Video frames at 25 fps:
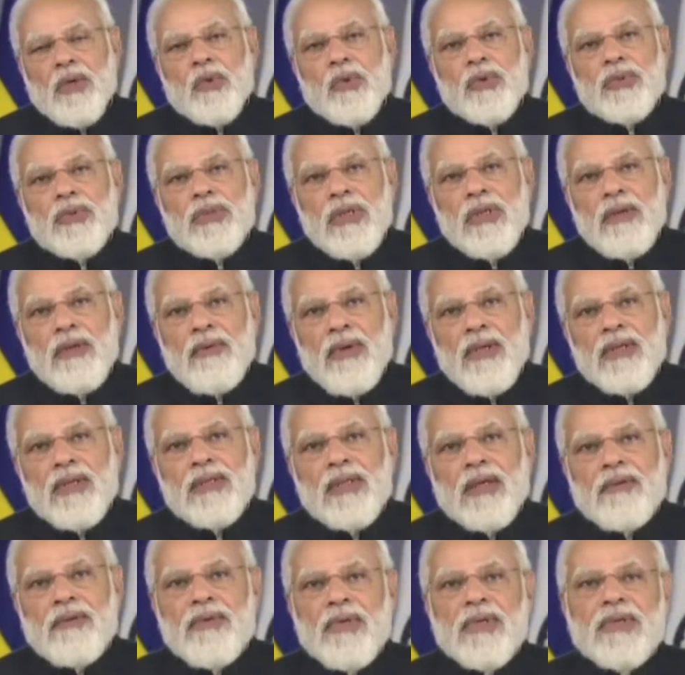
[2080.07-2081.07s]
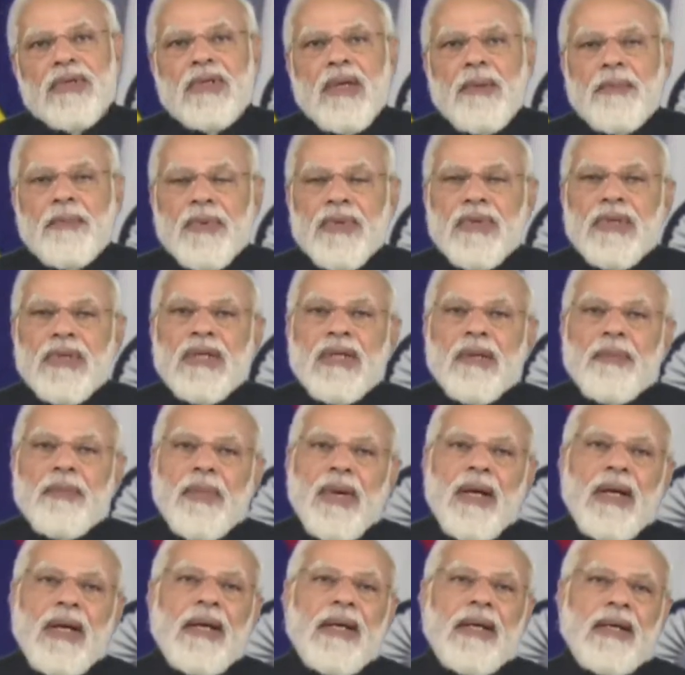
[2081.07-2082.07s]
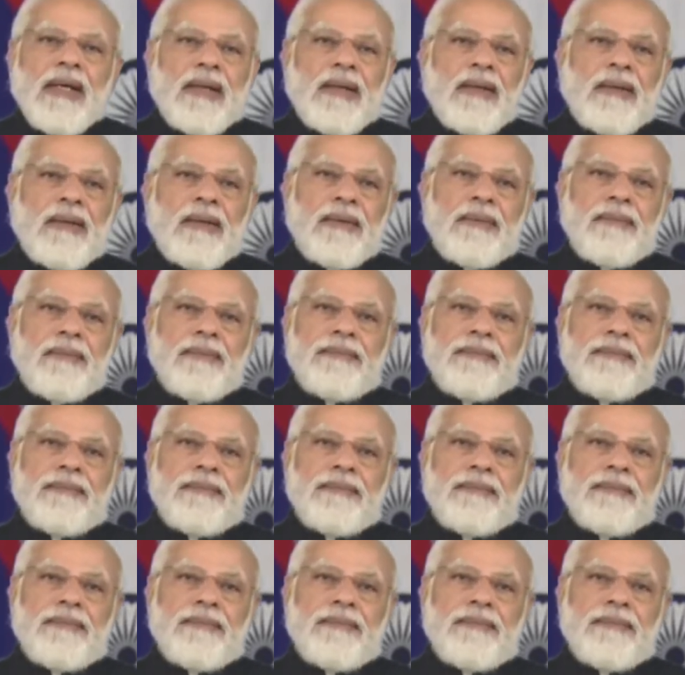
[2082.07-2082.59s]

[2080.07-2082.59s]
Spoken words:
to civil service capacity building.